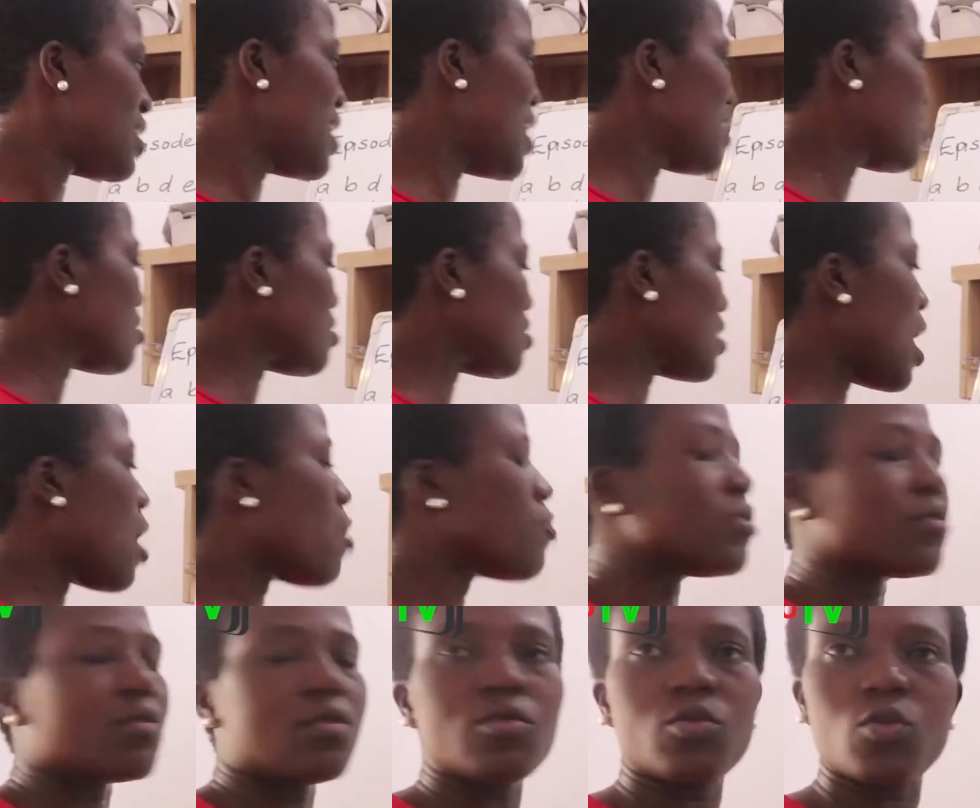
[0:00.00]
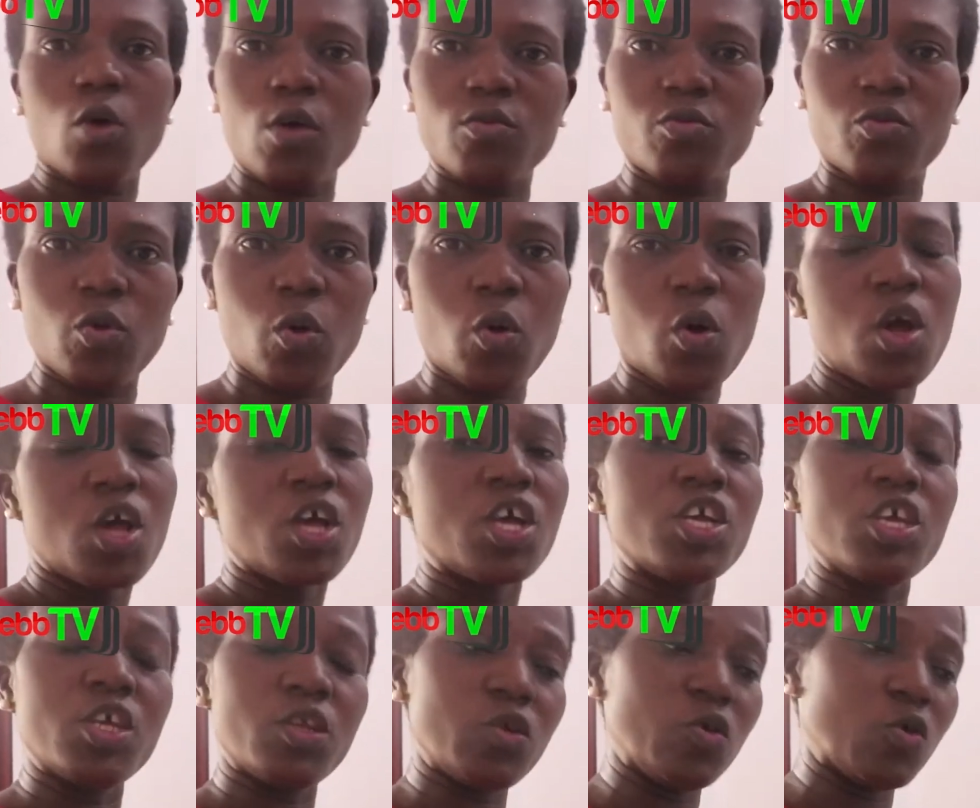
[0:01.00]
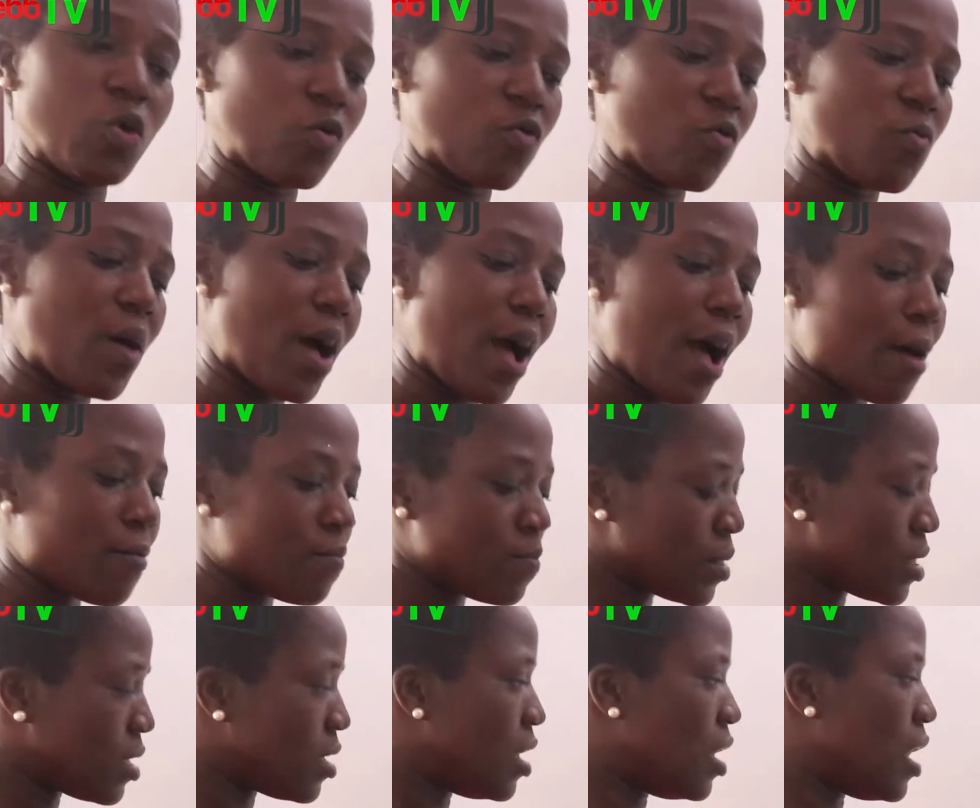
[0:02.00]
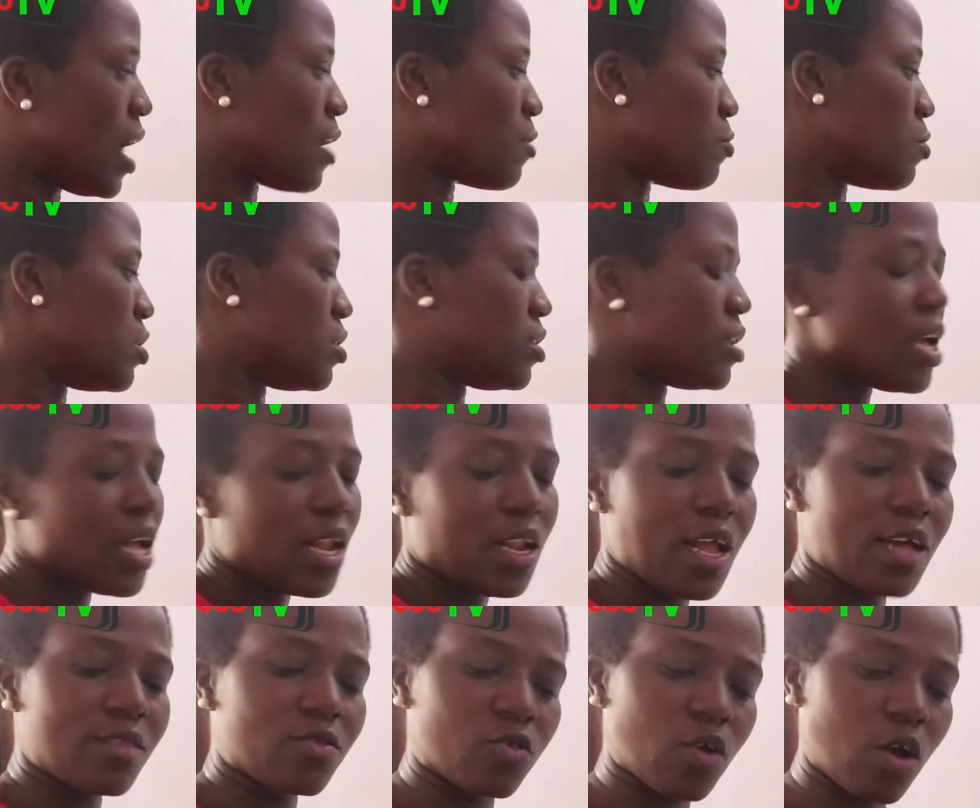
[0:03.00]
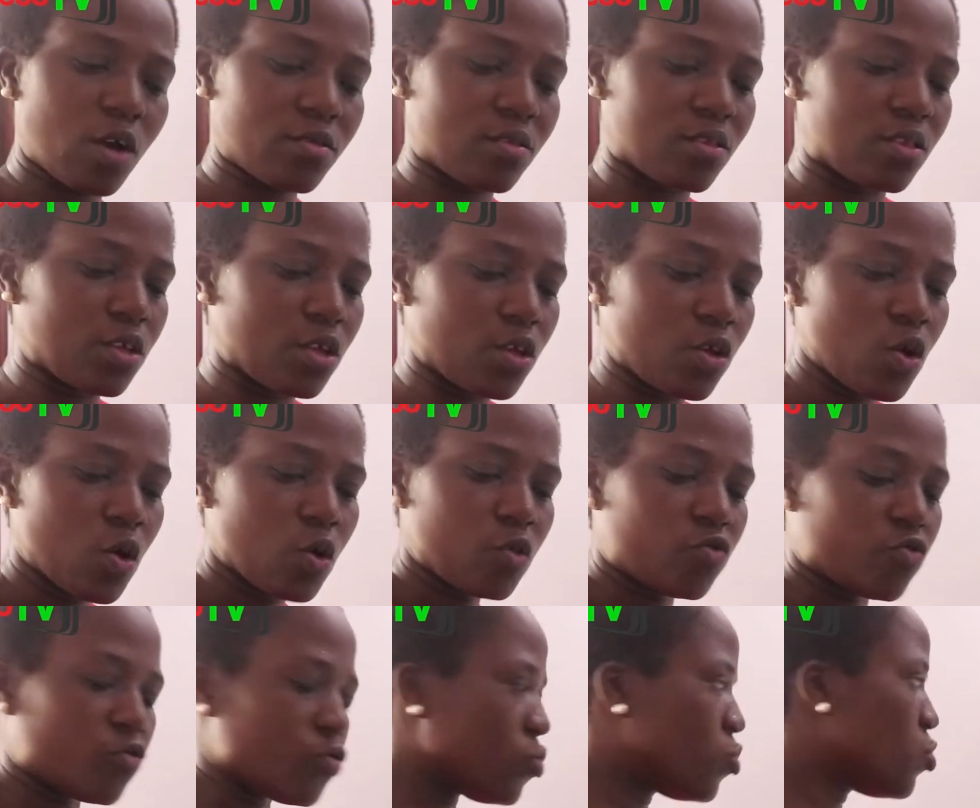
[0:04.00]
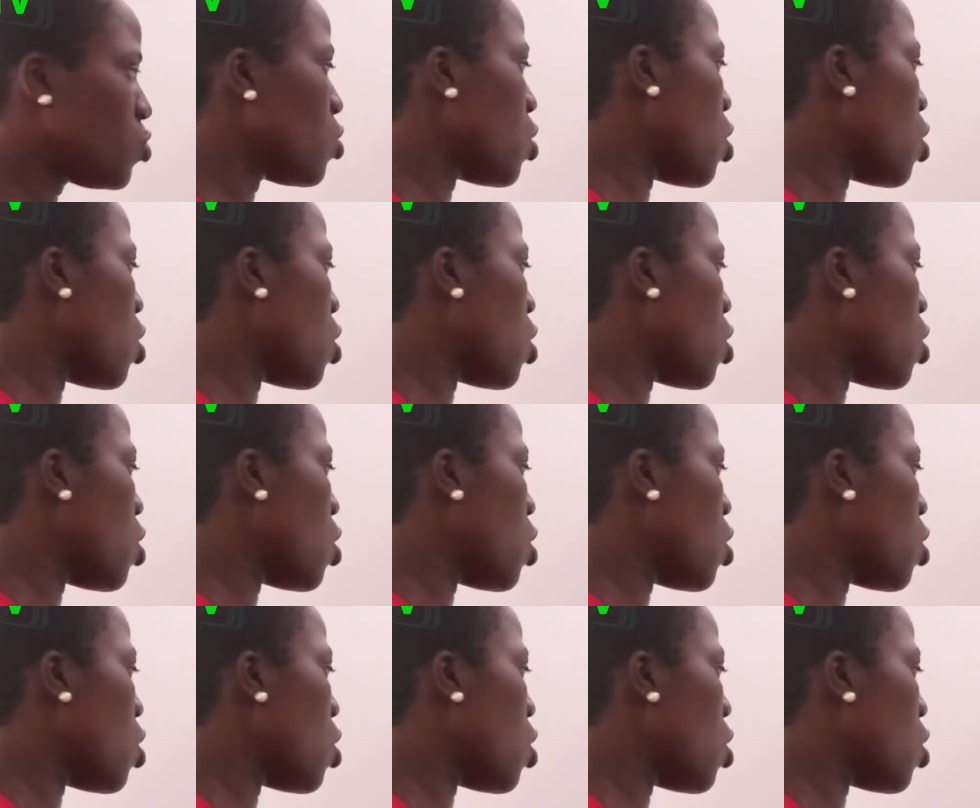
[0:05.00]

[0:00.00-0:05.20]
That is how it is also in Yoruba language. Let's just see 2